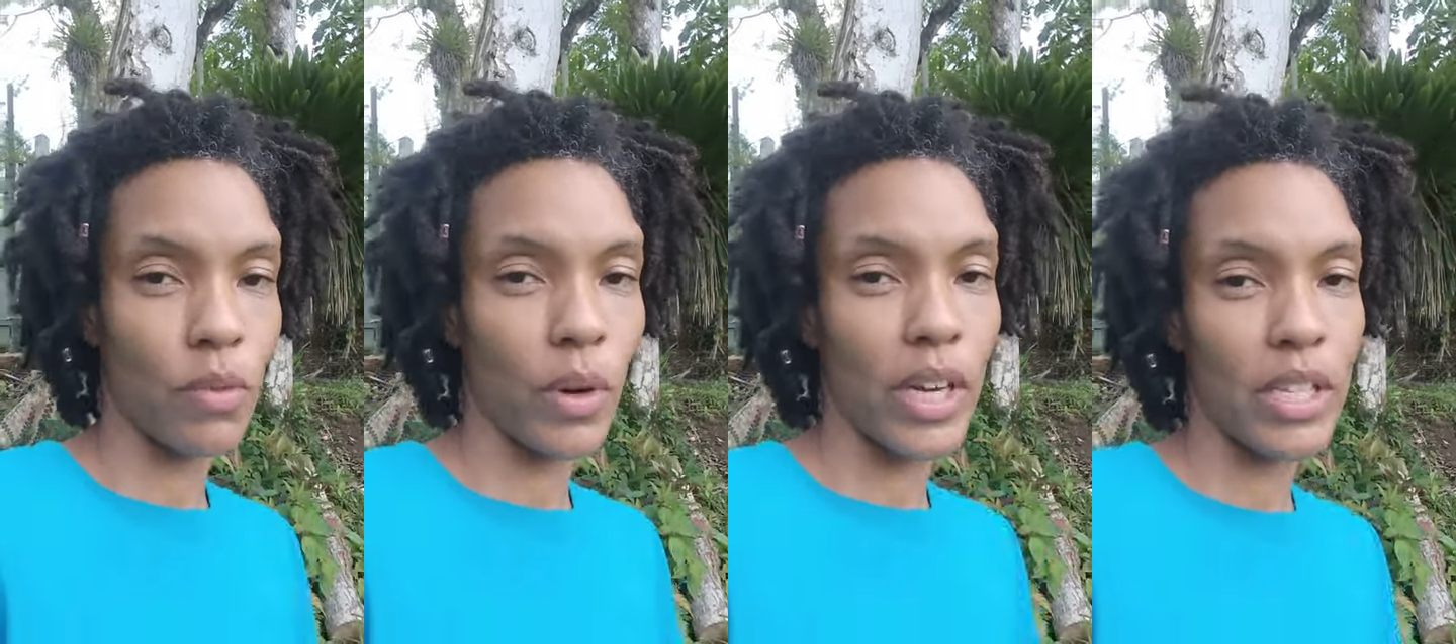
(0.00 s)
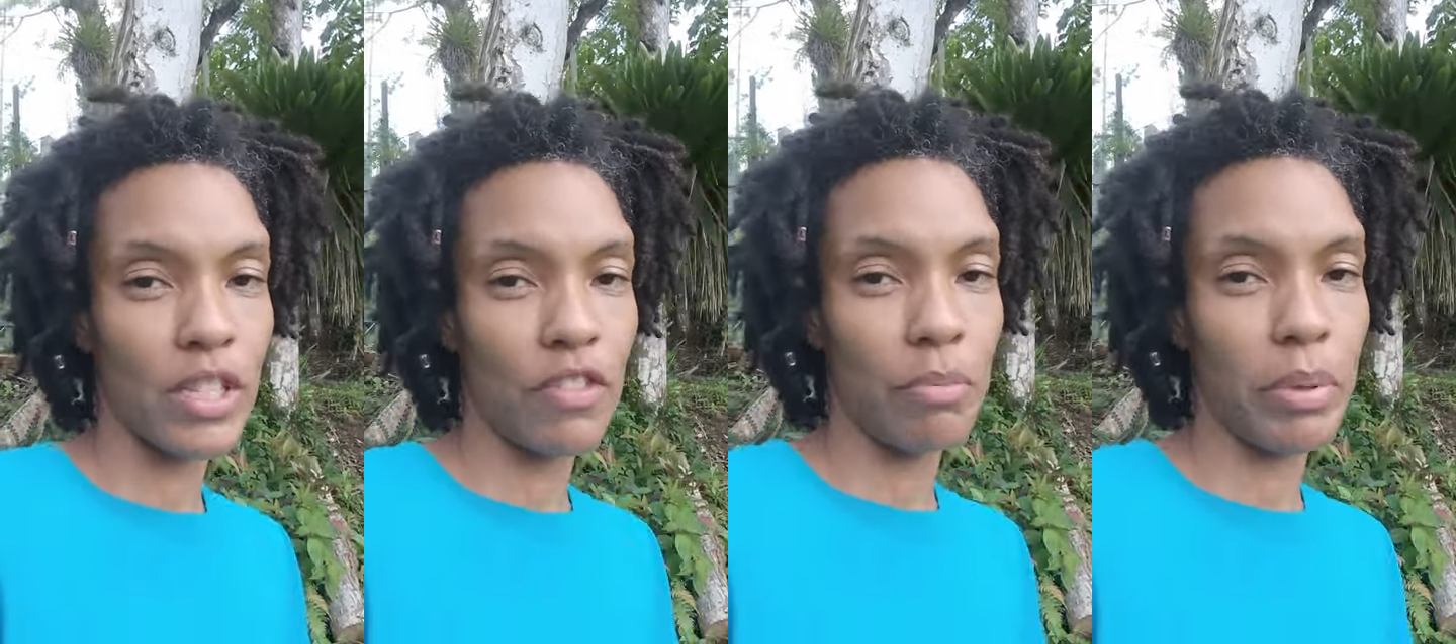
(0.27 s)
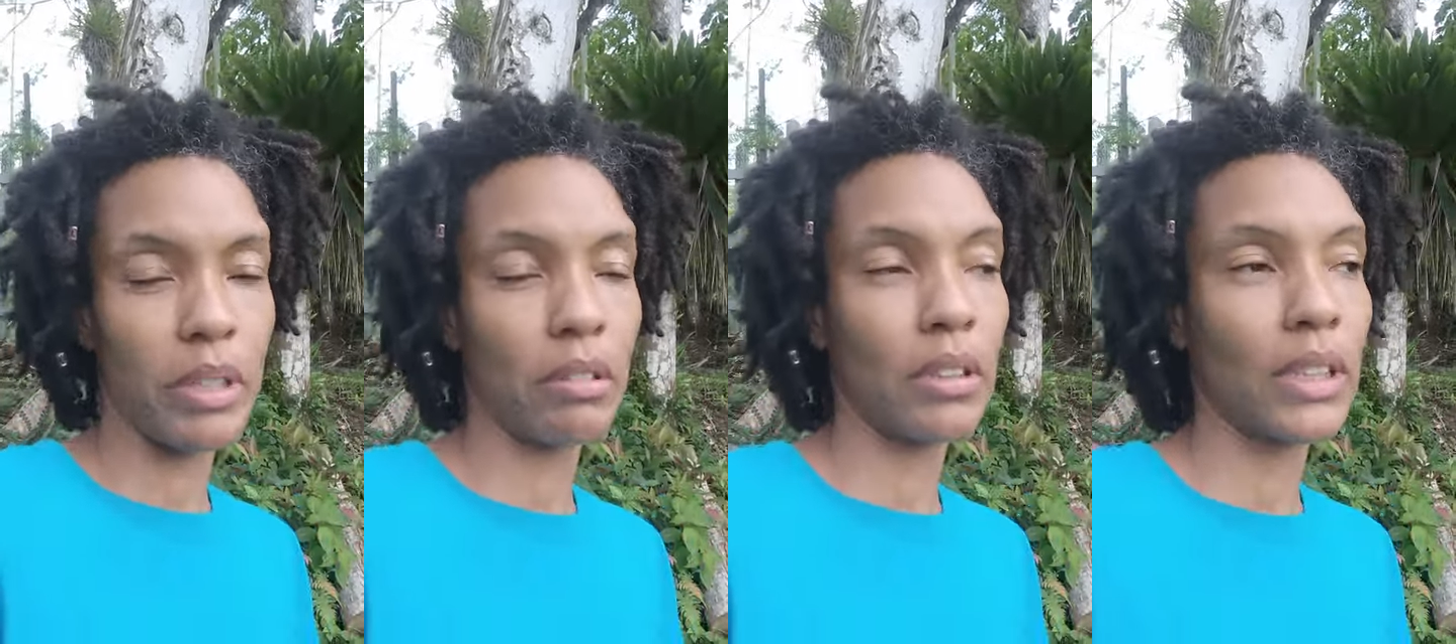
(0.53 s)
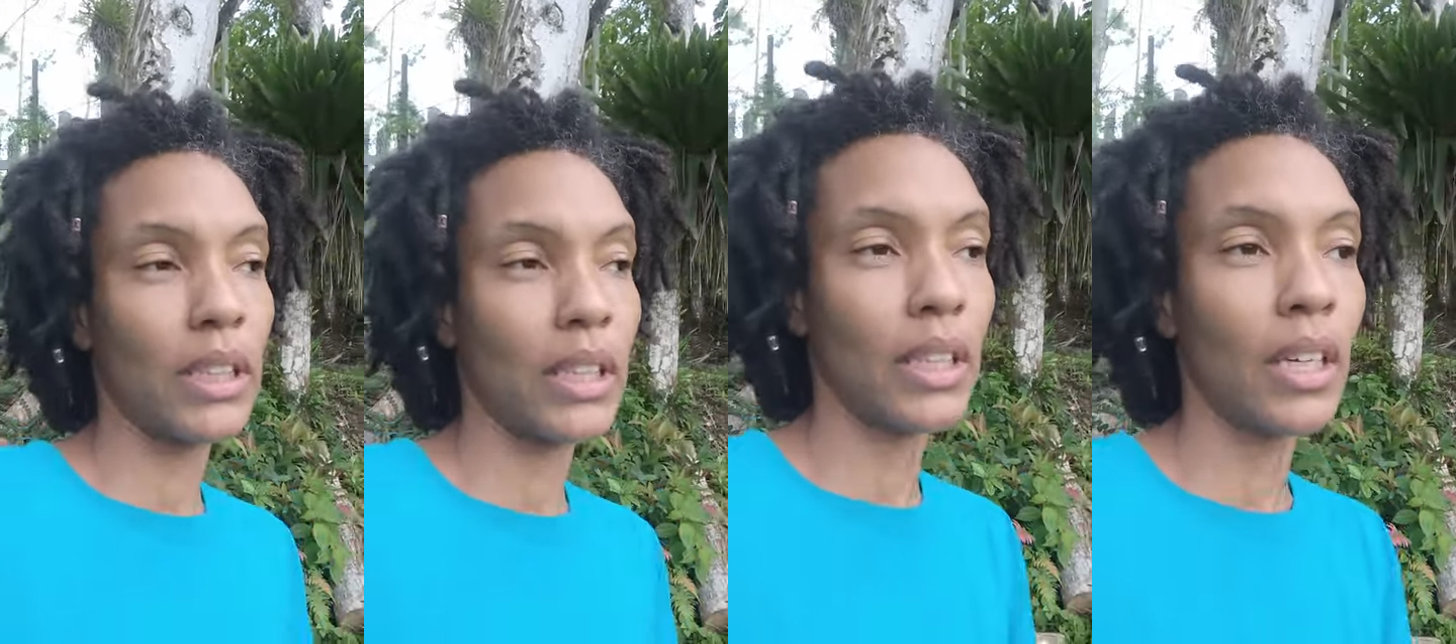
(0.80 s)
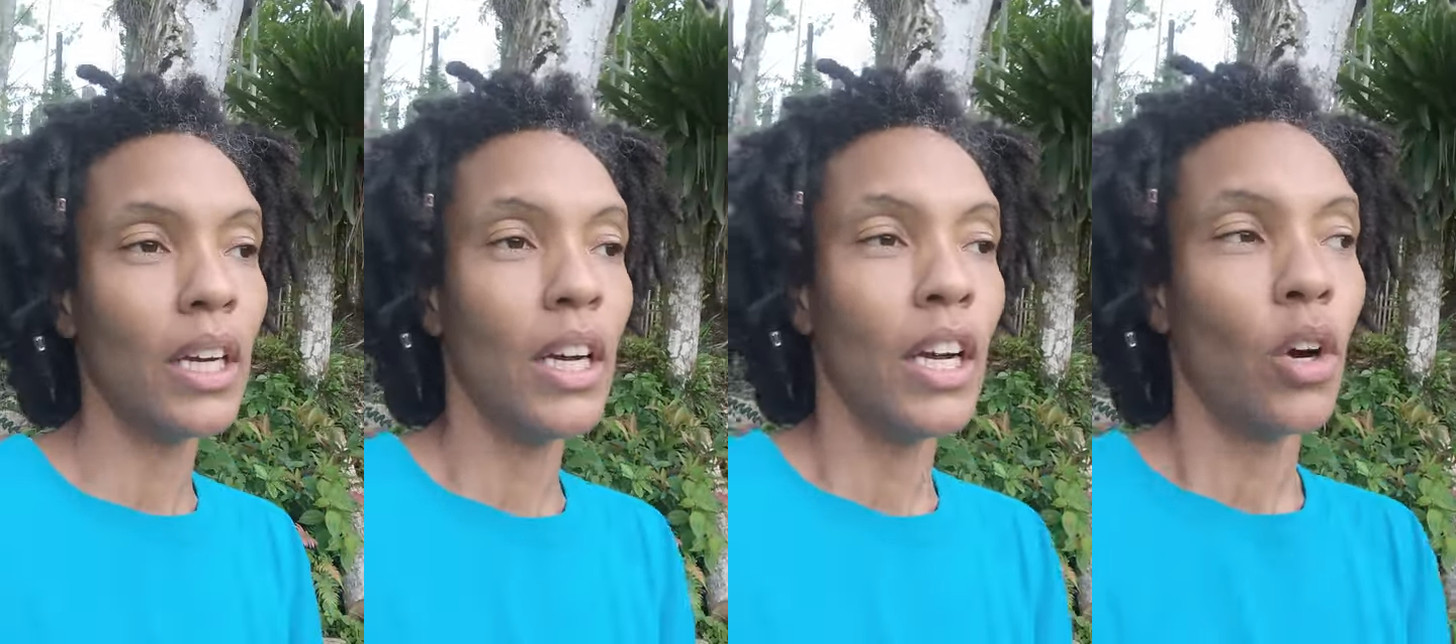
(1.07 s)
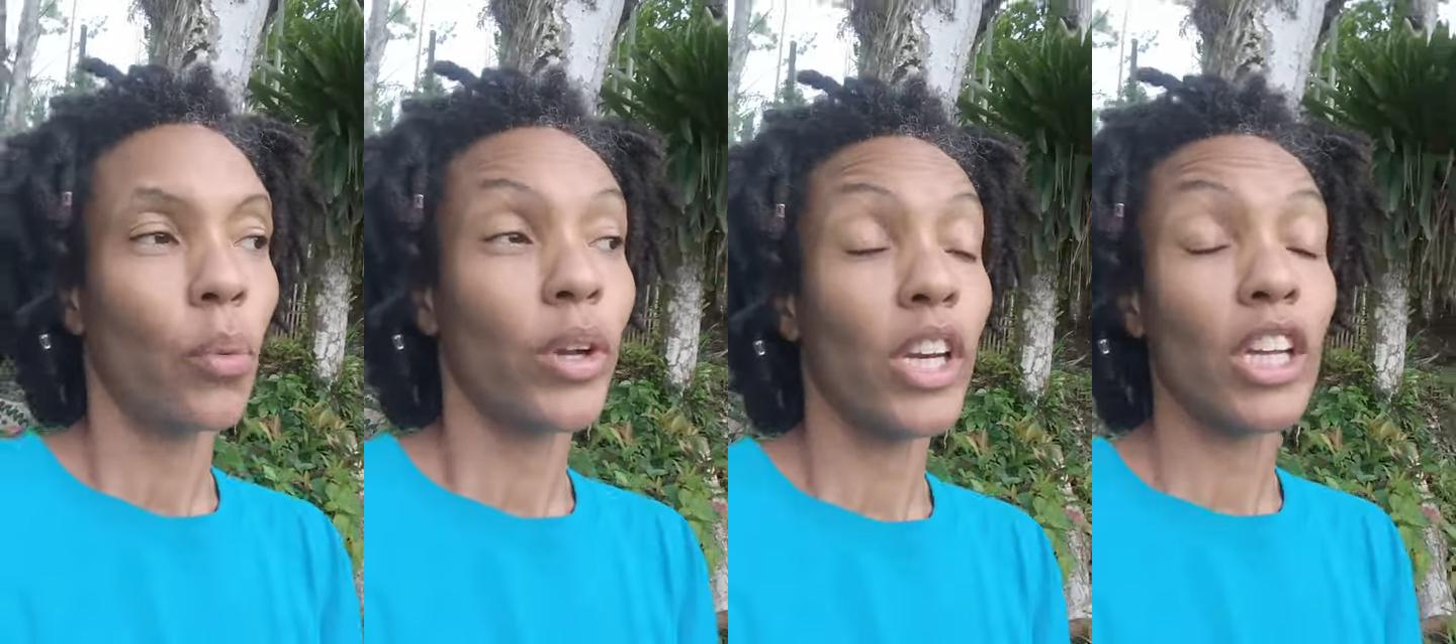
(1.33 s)
ways of building.
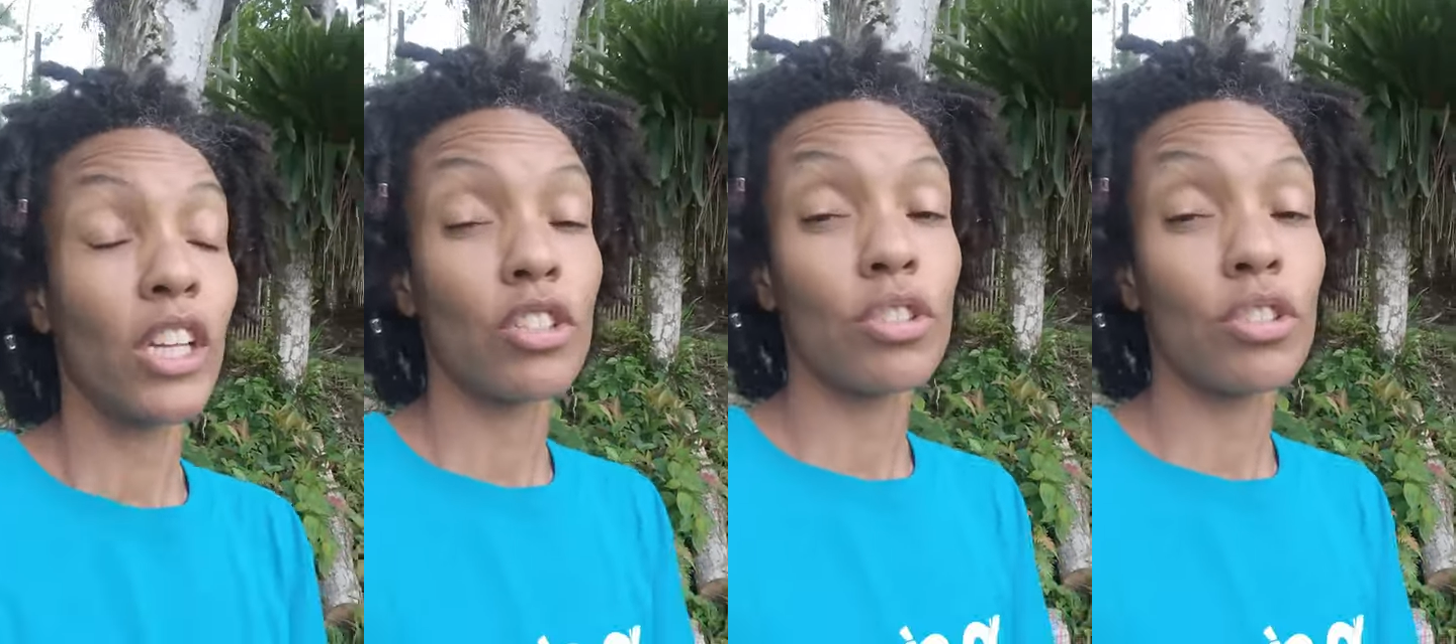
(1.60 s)
We need